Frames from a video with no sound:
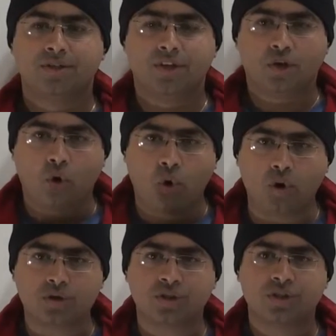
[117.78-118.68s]
the
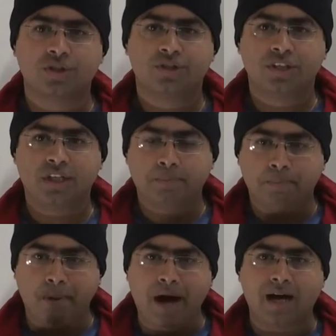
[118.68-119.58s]
course,
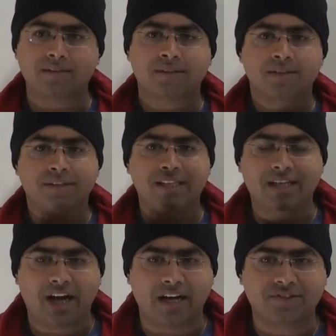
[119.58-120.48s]
the path that
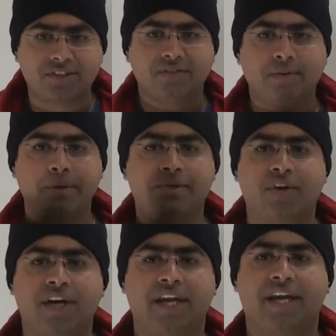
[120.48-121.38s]
the country will be
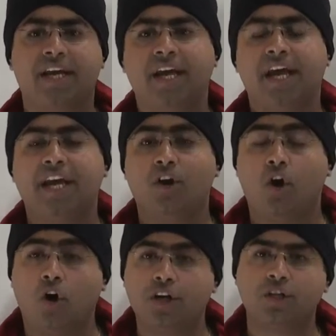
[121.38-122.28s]
treading in
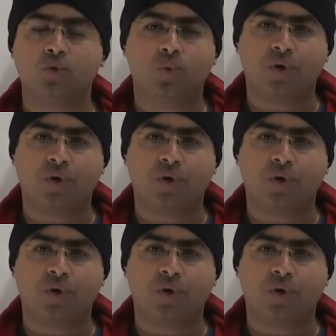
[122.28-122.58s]
order to